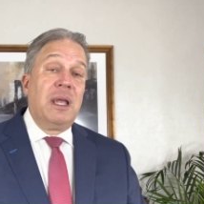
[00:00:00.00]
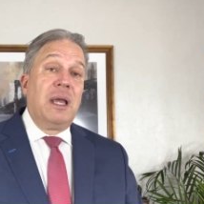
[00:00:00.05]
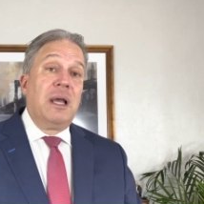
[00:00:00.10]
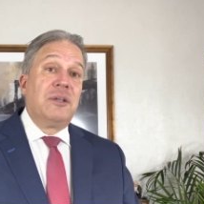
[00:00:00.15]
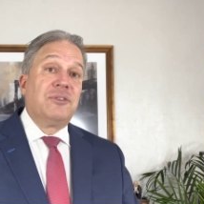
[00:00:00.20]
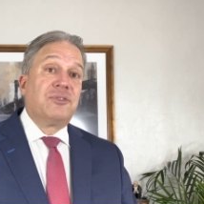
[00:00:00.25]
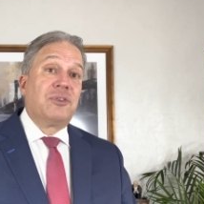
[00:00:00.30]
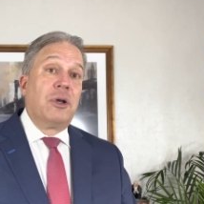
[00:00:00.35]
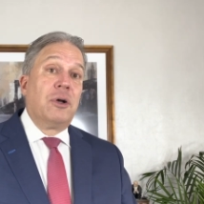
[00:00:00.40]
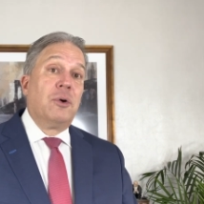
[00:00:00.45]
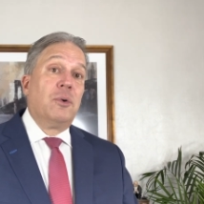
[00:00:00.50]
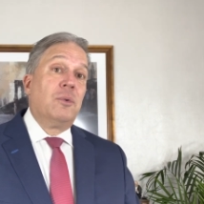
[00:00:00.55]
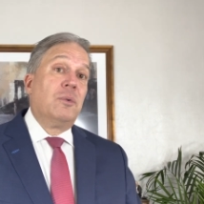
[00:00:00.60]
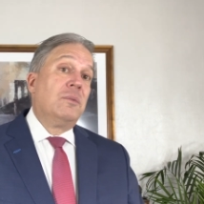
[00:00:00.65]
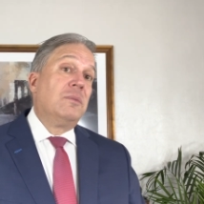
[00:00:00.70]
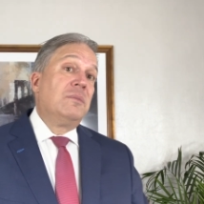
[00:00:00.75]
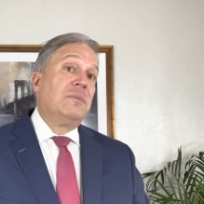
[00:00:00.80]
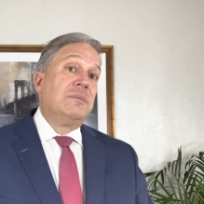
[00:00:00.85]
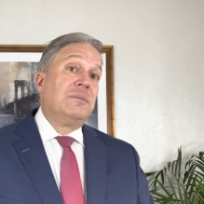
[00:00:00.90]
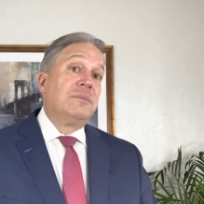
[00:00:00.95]
So
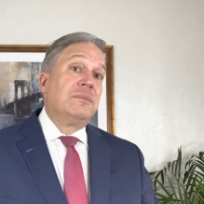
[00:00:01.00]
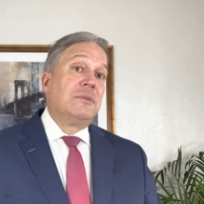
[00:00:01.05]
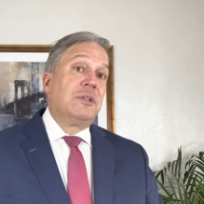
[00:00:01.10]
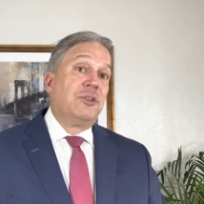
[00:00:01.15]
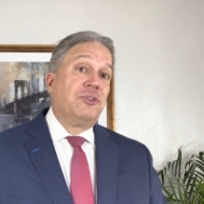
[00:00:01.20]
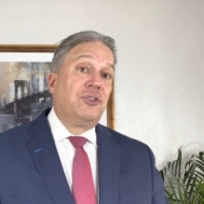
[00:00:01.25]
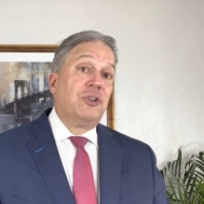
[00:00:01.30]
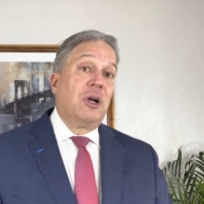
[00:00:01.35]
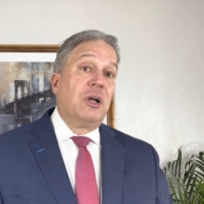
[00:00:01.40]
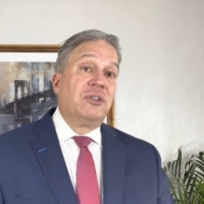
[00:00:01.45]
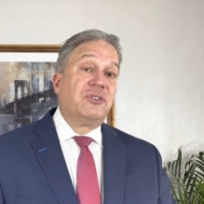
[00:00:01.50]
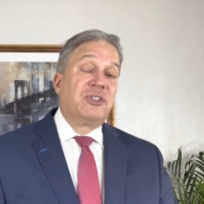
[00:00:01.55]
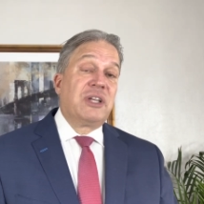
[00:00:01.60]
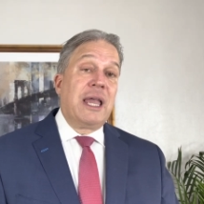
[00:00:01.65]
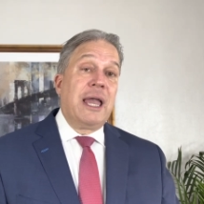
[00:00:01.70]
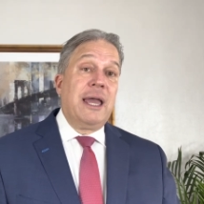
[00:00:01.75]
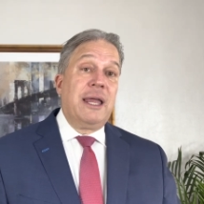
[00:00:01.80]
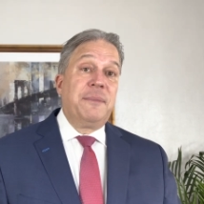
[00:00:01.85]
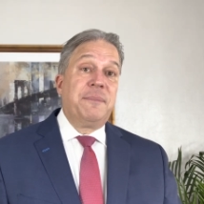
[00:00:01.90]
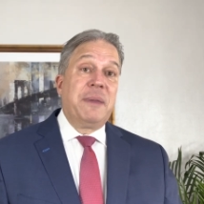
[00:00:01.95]
the judge
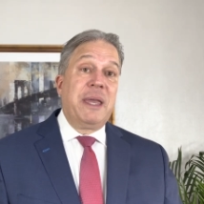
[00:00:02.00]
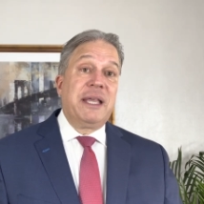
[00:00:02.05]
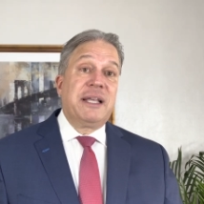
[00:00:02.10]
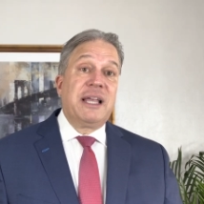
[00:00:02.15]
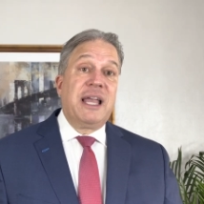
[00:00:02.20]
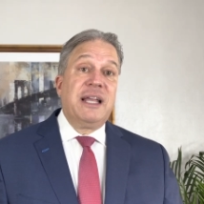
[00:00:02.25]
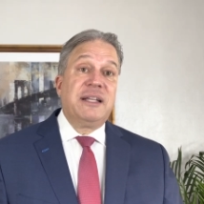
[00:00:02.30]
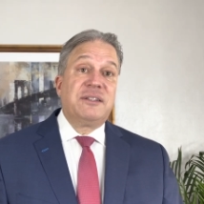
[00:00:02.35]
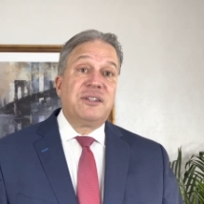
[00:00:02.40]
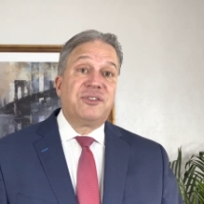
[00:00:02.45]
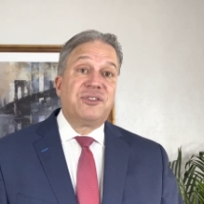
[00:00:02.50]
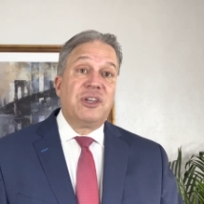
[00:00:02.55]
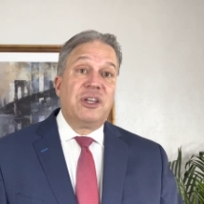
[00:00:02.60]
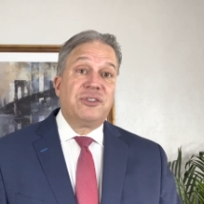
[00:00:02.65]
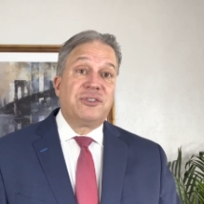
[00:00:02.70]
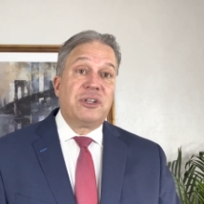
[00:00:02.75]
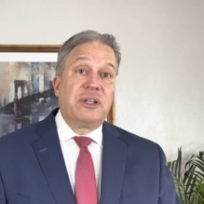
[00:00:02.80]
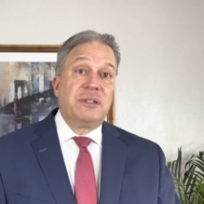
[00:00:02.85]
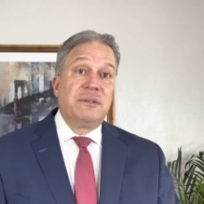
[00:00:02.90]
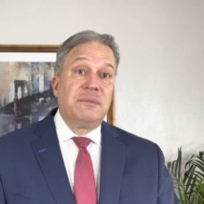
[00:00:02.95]
can make a
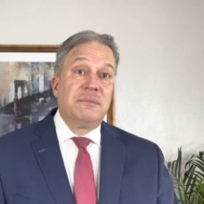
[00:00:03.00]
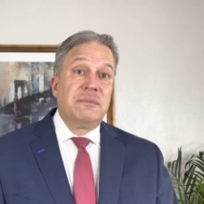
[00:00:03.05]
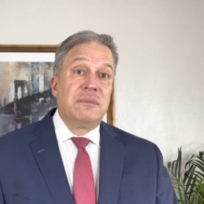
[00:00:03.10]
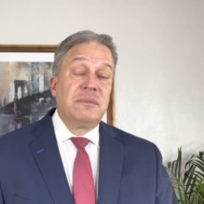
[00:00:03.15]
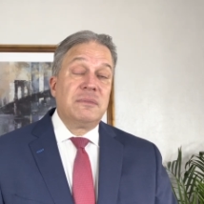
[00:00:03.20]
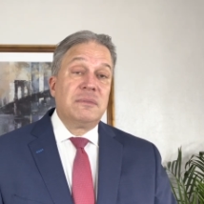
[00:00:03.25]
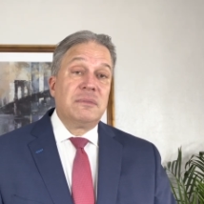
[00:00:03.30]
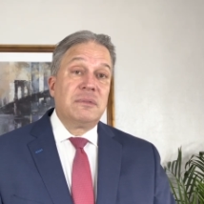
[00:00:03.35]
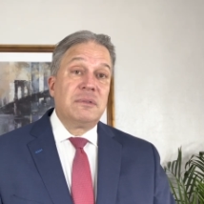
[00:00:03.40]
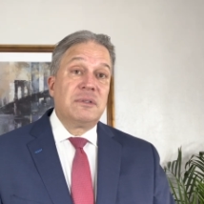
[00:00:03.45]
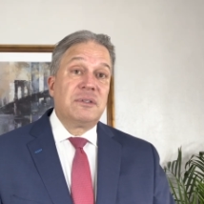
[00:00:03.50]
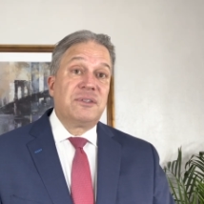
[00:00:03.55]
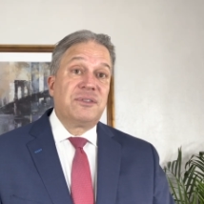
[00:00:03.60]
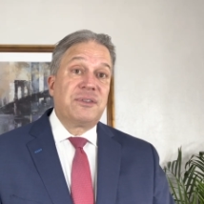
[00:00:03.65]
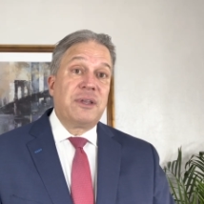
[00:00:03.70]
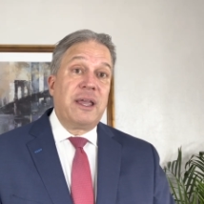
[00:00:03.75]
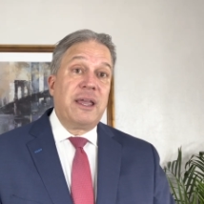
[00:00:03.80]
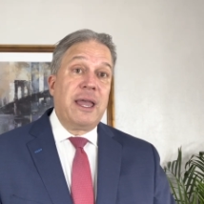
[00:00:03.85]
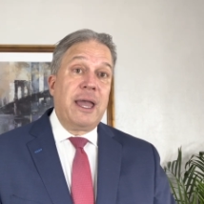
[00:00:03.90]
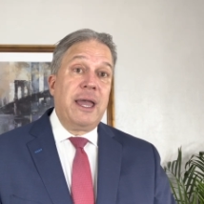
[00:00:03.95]
decision to
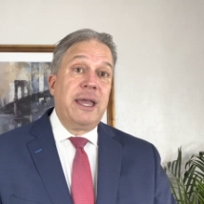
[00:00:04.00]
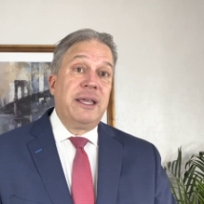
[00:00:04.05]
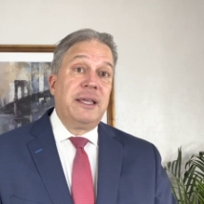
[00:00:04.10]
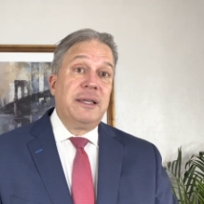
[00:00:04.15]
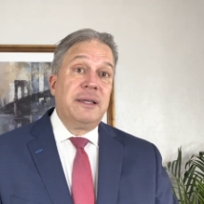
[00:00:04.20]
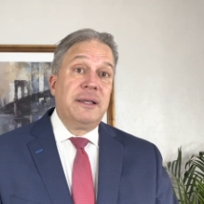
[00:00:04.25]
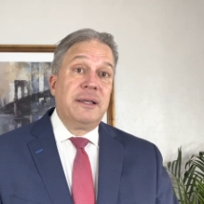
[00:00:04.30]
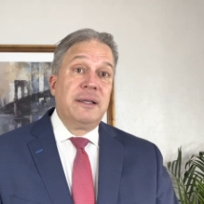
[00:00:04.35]
say, hey,